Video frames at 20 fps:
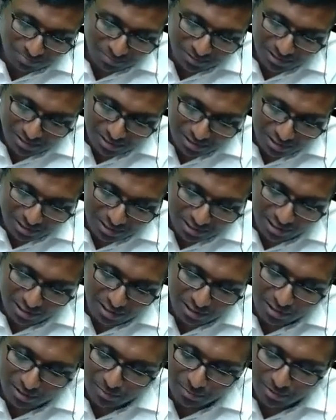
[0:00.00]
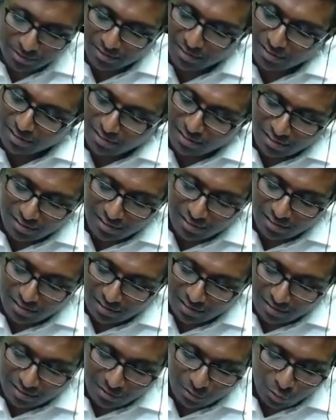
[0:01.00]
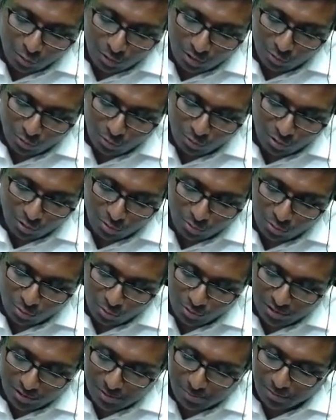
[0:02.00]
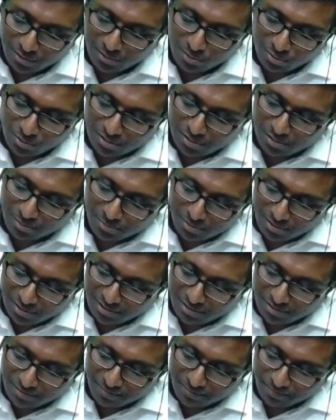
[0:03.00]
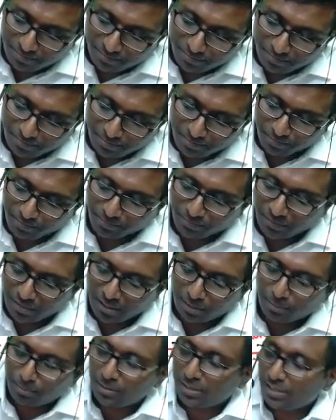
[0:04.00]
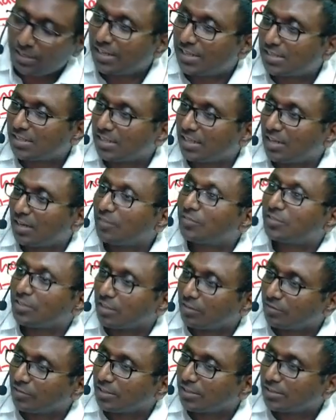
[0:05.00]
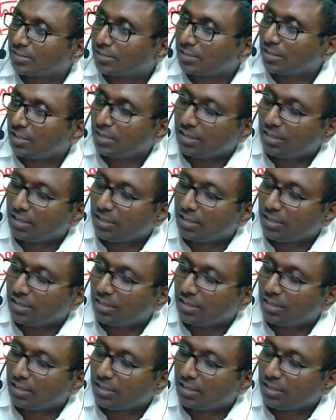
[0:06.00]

It cannot be. You have to give due respect to the subject. Completed sale of service.